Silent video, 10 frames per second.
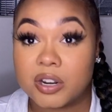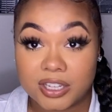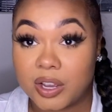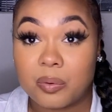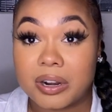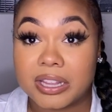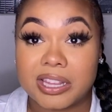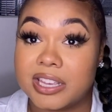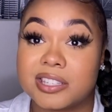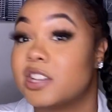to get one of
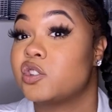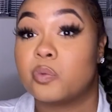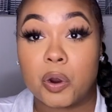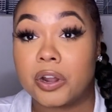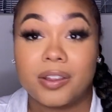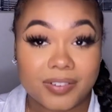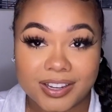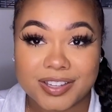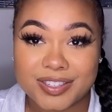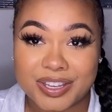these that you weren't even
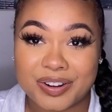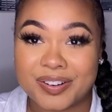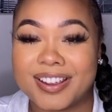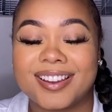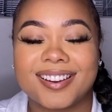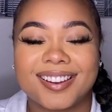considering.